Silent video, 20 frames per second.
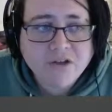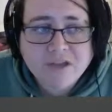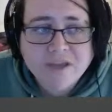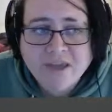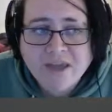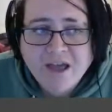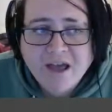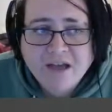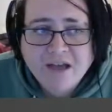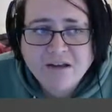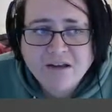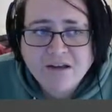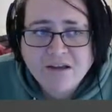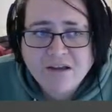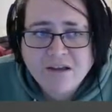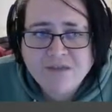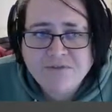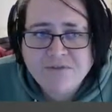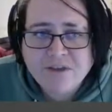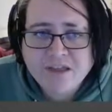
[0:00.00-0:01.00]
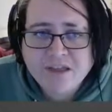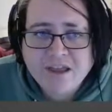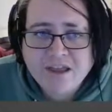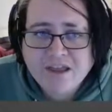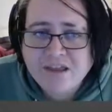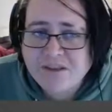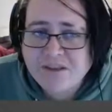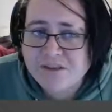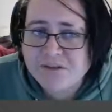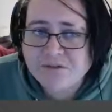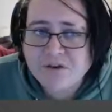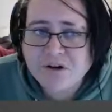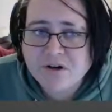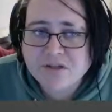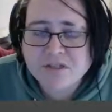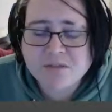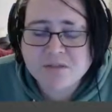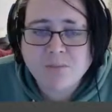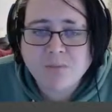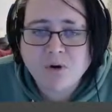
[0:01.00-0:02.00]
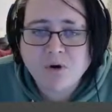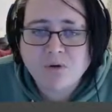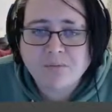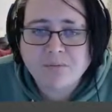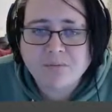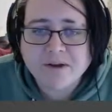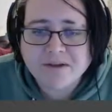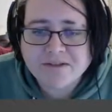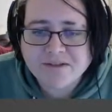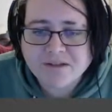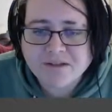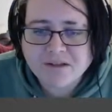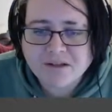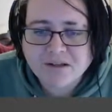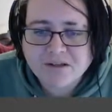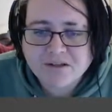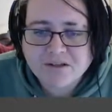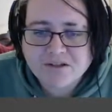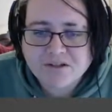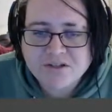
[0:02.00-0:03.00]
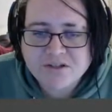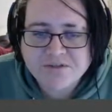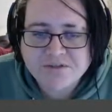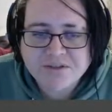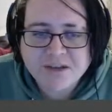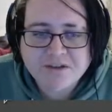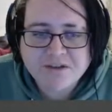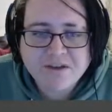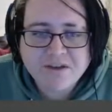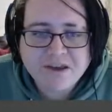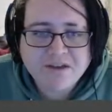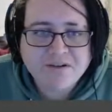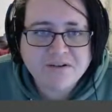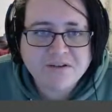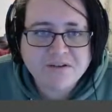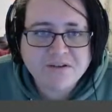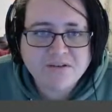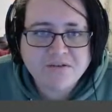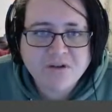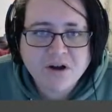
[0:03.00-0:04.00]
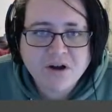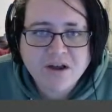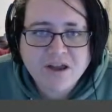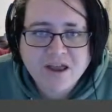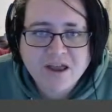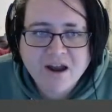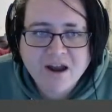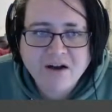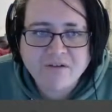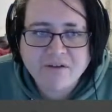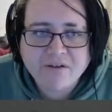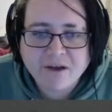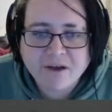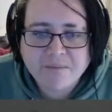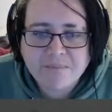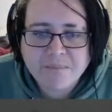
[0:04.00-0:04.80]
can if you get hit in the right spot, basically. You just have to get hit in the right area.